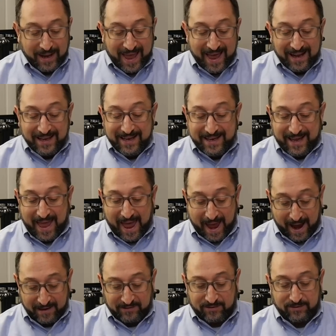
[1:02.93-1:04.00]
Cali
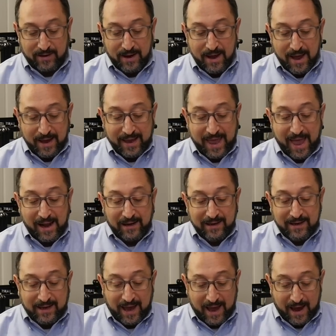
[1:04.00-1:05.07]
Cats.
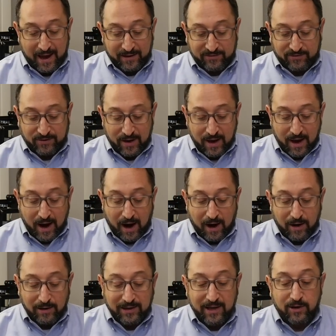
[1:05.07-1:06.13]
Cali Cats
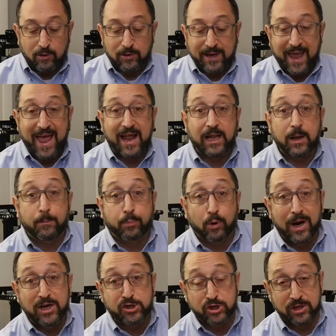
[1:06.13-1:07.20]
our little
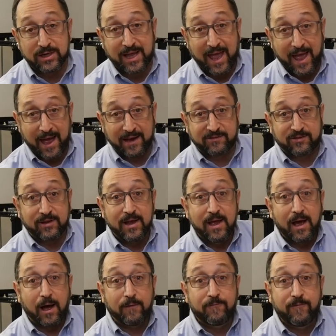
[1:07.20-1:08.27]
calibration cats
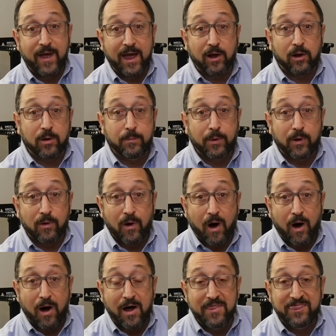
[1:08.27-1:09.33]
available
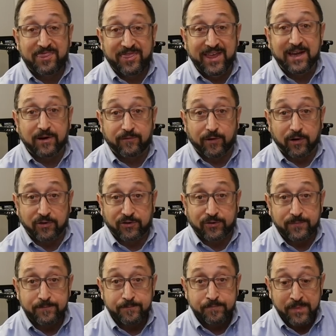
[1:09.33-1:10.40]
on
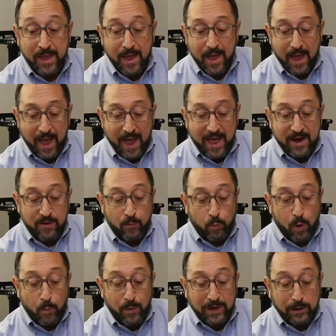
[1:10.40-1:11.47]
Thingiverse. And
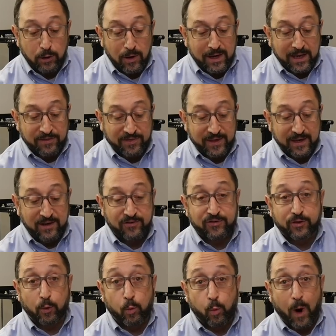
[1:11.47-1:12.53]
when we look at these,
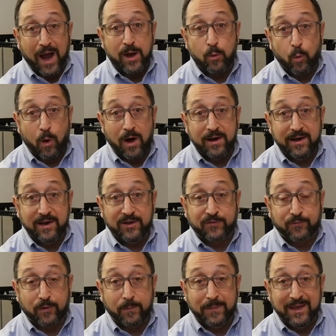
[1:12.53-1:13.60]
the white one is
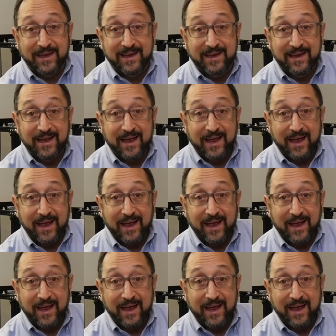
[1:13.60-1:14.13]
from the